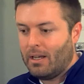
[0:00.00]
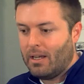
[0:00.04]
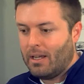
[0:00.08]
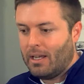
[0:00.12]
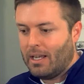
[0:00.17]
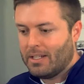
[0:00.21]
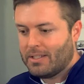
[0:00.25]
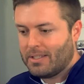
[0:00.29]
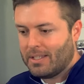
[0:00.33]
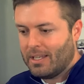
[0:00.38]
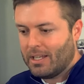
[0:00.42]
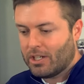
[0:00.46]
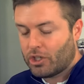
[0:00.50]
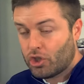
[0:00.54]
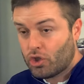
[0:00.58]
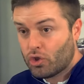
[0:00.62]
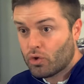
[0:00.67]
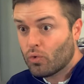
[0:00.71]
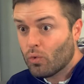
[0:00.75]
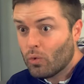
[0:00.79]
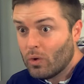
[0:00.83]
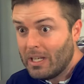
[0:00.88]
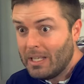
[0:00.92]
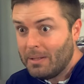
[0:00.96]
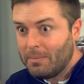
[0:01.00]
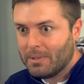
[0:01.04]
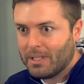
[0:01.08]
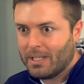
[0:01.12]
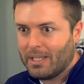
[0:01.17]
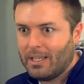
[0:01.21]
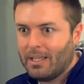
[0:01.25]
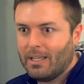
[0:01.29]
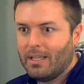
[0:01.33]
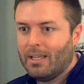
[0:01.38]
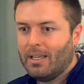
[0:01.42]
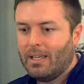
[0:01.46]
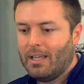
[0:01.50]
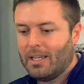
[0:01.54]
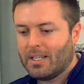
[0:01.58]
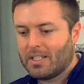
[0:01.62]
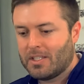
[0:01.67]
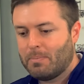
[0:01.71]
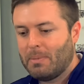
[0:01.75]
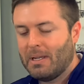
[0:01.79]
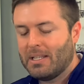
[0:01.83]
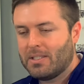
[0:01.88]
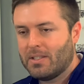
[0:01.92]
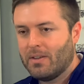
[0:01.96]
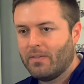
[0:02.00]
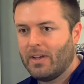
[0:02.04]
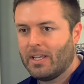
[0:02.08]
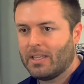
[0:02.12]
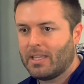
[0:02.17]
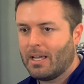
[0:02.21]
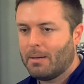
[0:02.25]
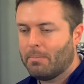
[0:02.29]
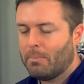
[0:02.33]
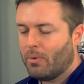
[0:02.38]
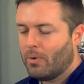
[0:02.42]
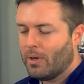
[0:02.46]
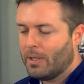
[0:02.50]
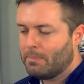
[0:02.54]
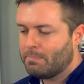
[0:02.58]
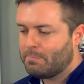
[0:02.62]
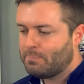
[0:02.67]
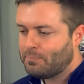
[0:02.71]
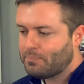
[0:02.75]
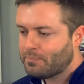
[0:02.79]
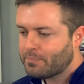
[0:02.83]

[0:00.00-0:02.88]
It's extremely expensive at that point.